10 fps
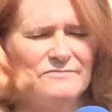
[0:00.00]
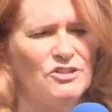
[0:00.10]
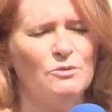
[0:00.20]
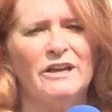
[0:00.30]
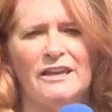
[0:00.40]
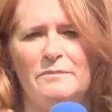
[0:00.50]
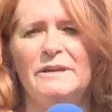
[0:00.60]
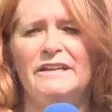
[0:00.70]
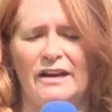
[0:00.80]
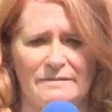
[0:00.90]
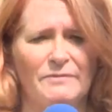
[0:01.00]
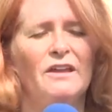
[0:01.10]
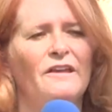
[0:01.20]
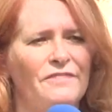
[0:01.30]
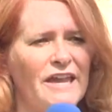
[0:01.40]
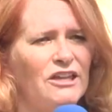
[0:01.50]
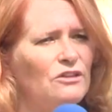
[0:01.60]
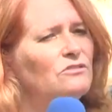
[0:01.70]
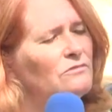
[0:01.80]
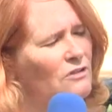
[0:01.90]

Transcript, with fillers: do what can be done. Thank you.